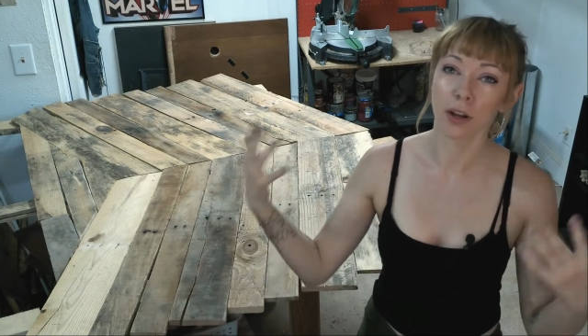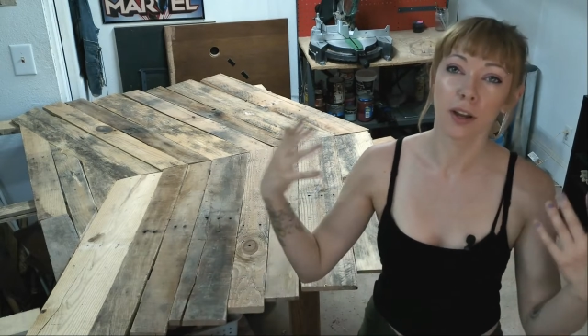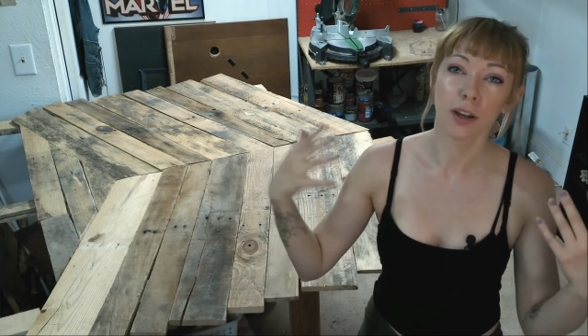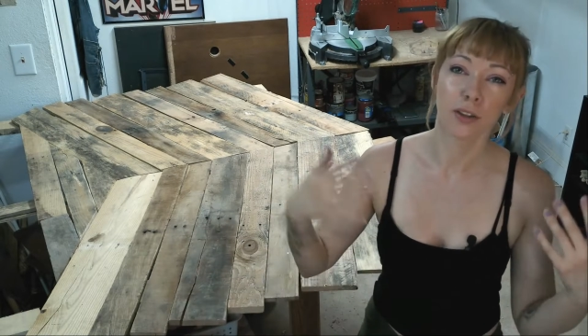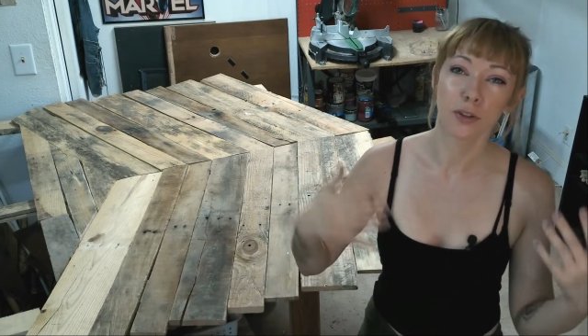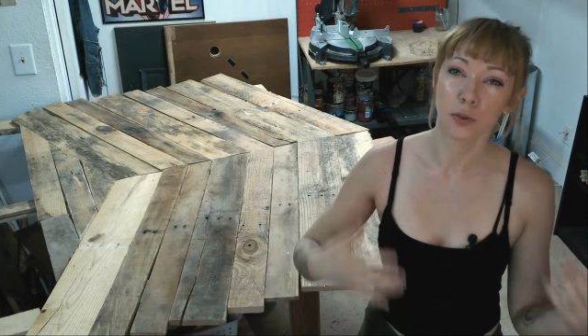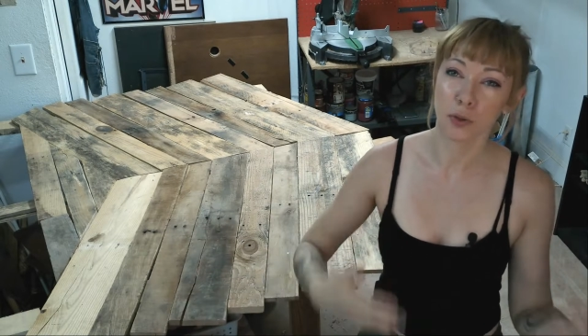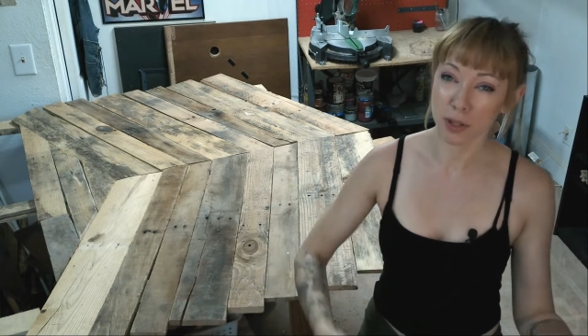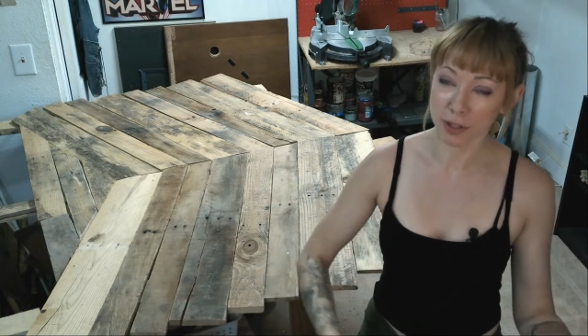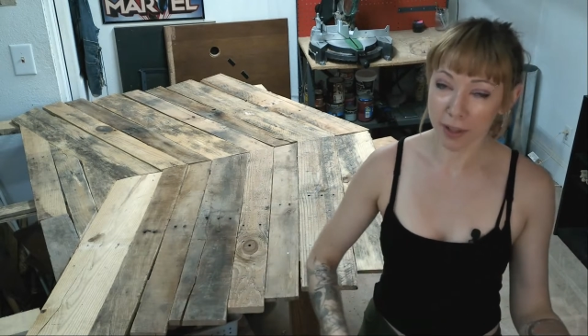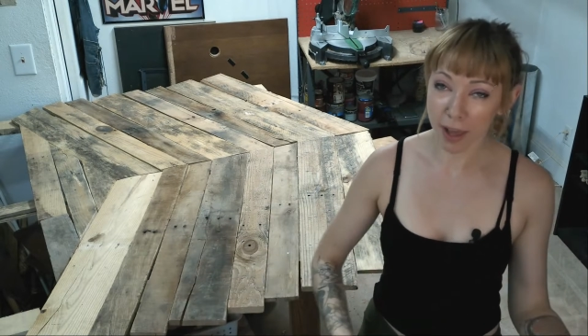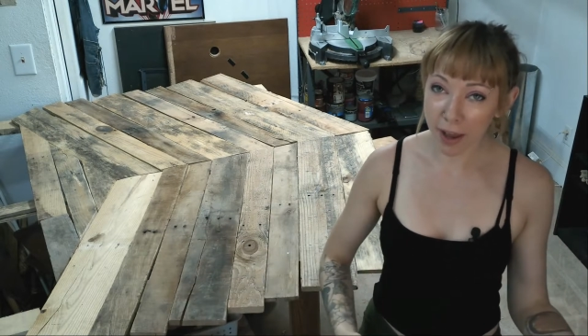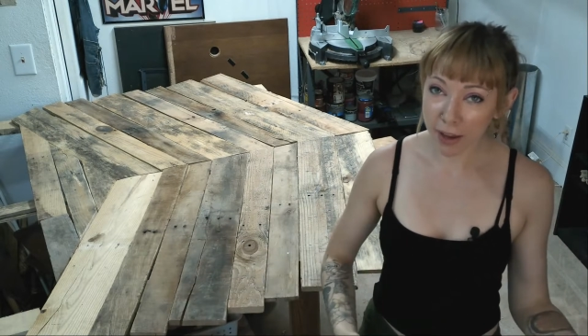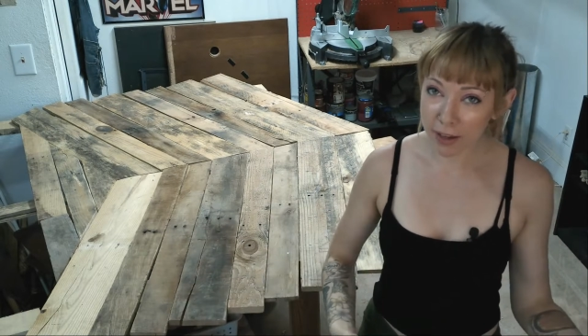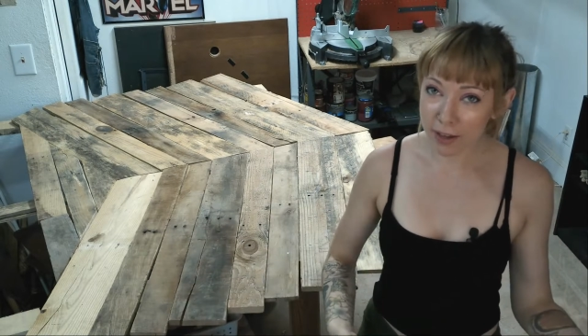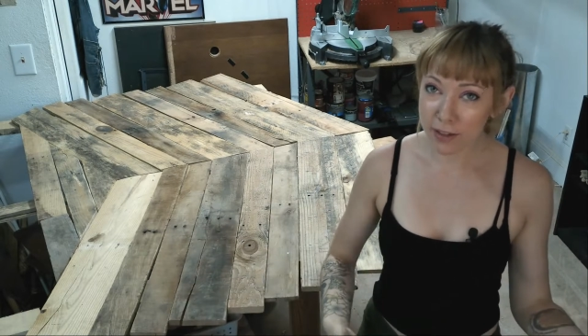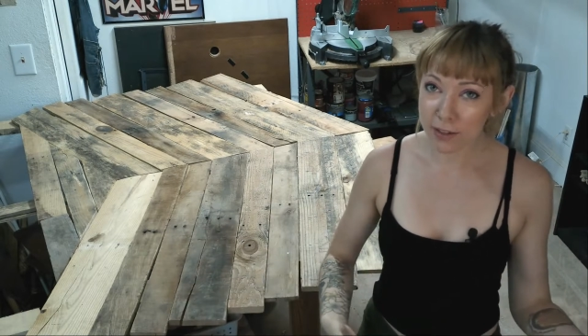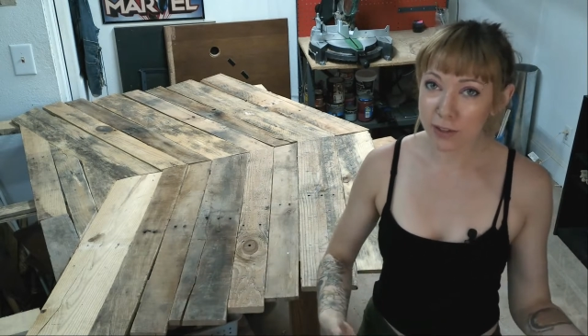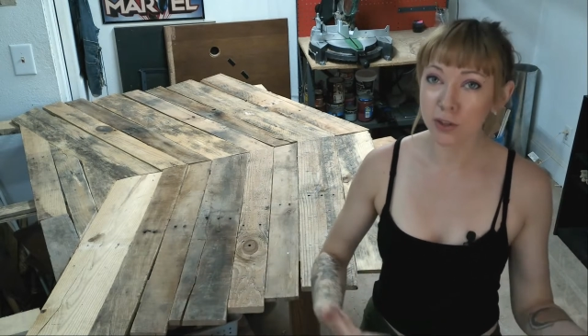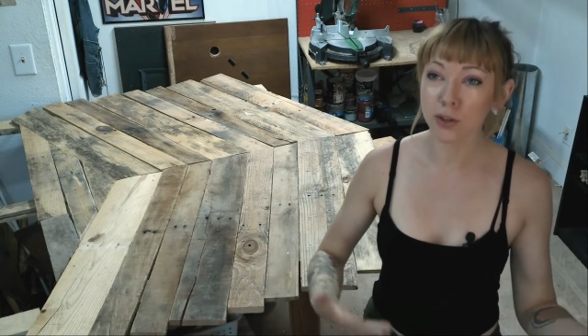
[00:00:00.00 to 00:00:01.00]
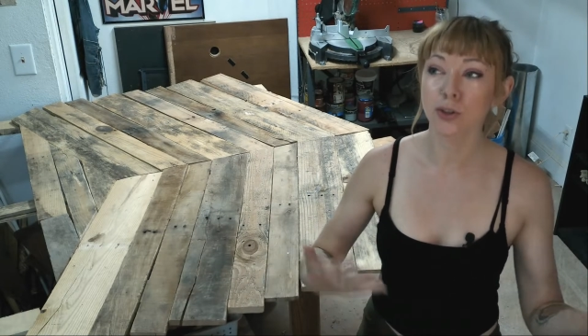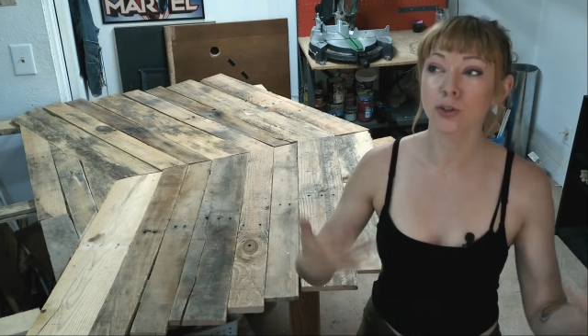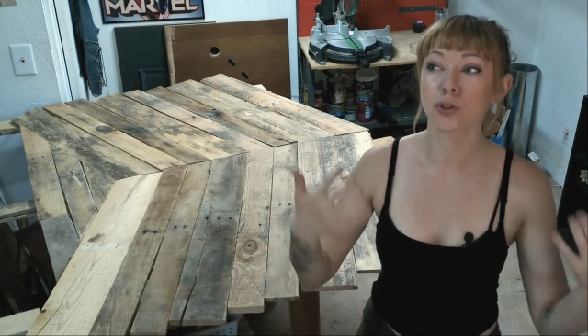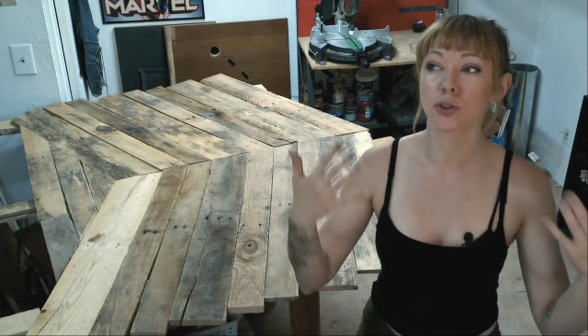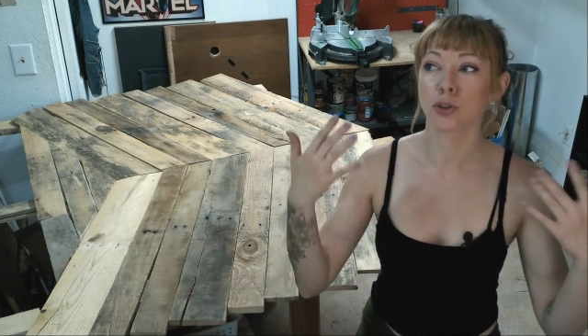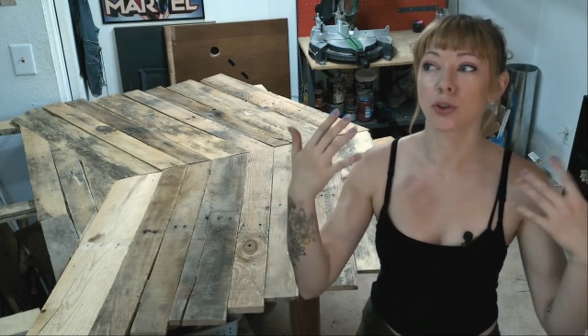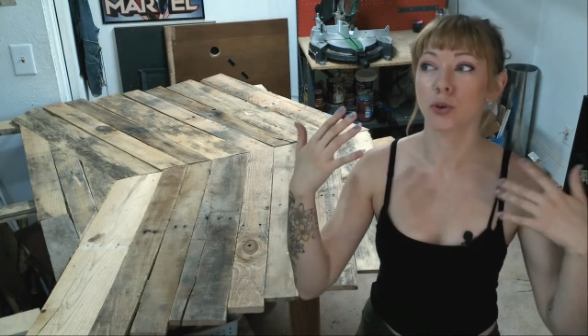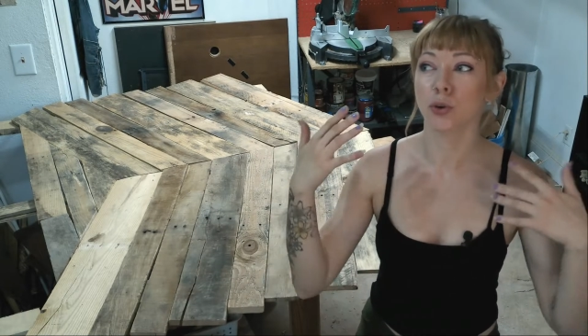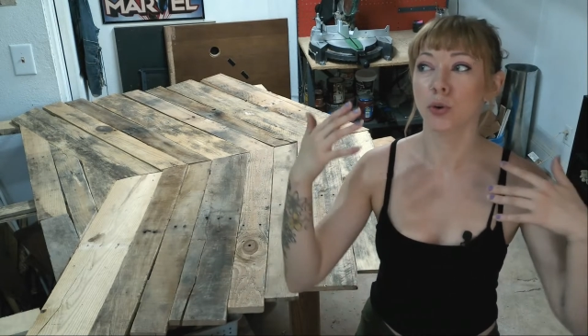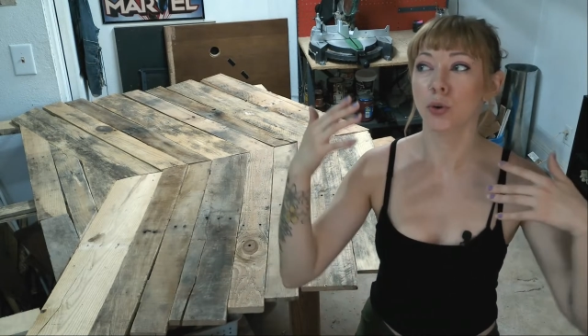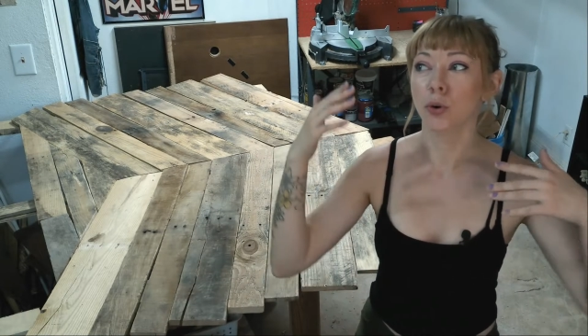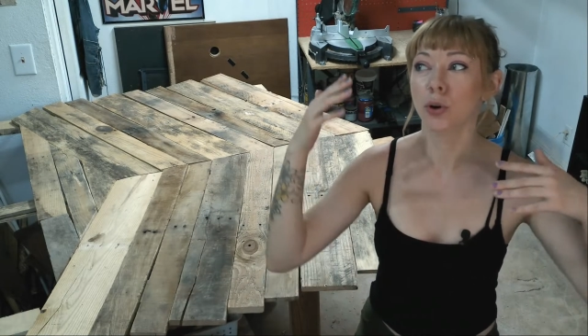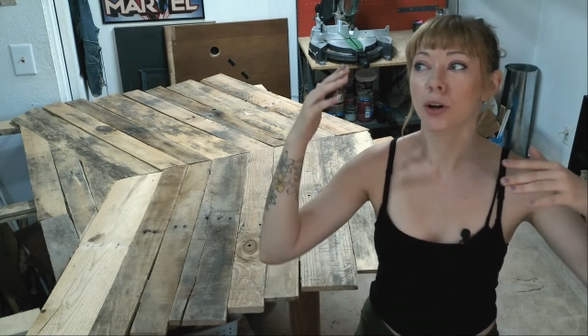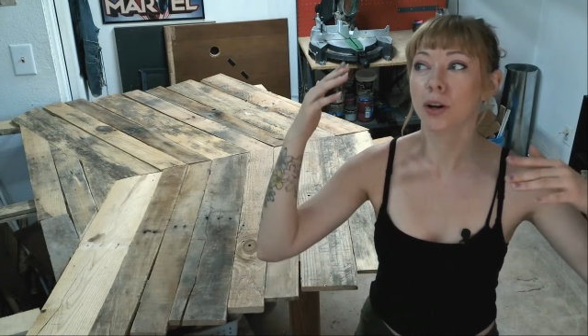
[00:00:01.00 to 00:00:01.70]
So it's a lot easier to